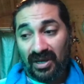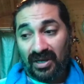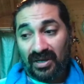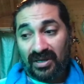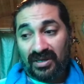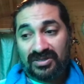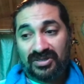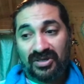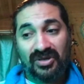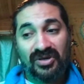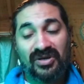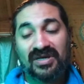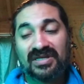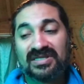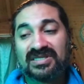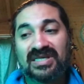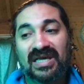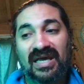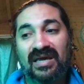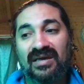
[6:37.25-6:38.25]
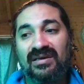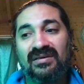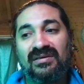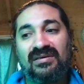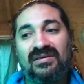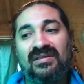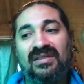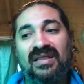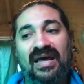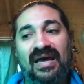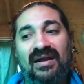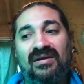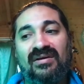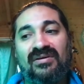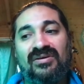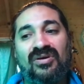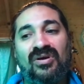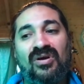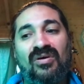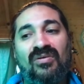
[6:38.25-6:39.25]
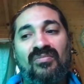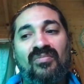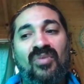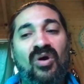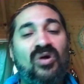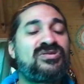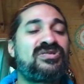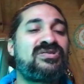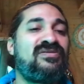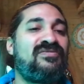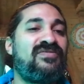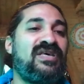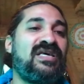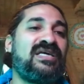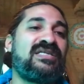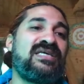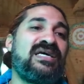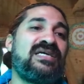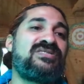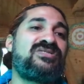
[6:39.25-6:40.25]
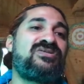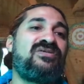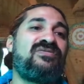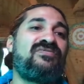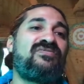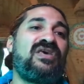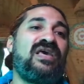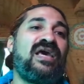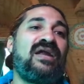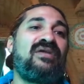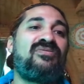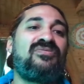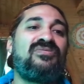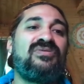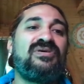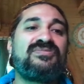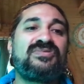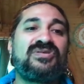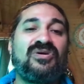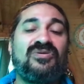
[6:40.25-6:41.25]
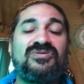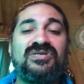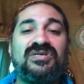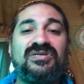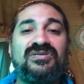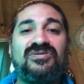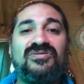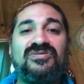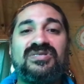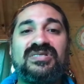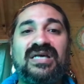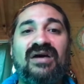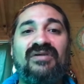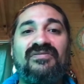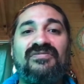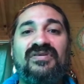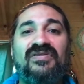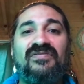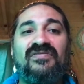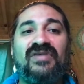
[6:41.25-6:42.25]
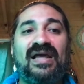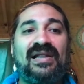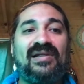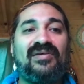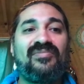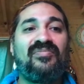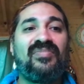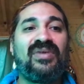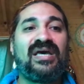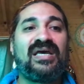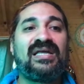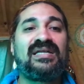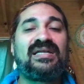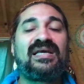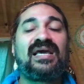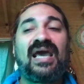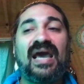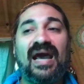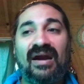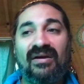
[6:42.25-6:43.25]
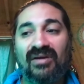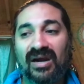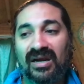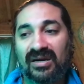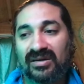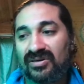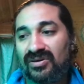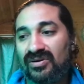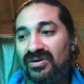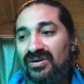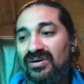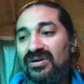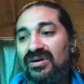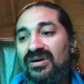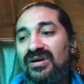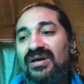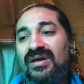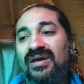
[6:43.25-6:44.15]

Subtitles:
So you could say that most of the attention of Keanu Reeves goes into self-development, character,